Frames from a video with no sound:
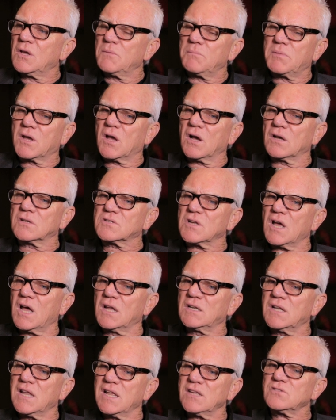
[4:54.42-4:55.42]
Because
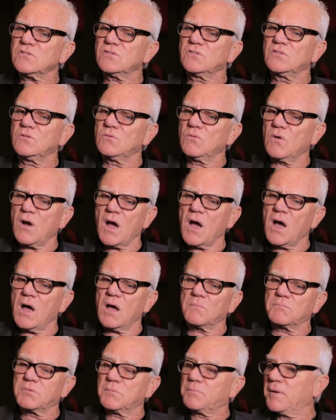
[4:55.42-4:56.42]
unless you
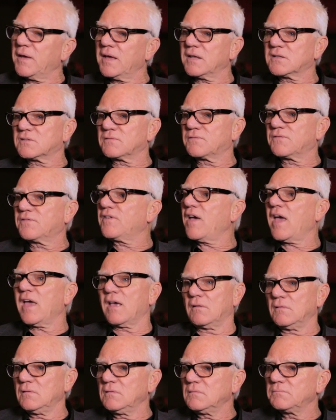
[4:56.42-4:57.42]
are prepared to
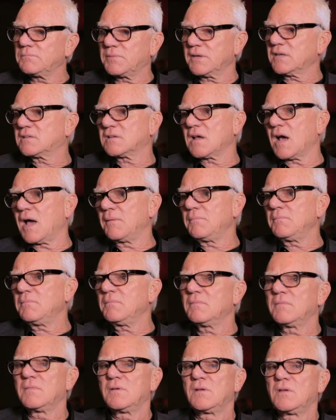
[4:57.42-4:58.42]
fail big time,
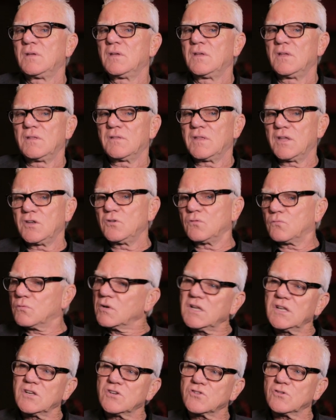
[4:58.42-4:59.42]
then you
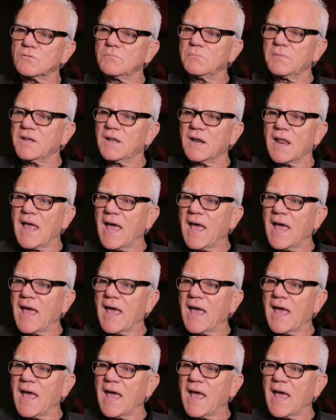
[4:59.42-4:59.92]
really shouldn't be an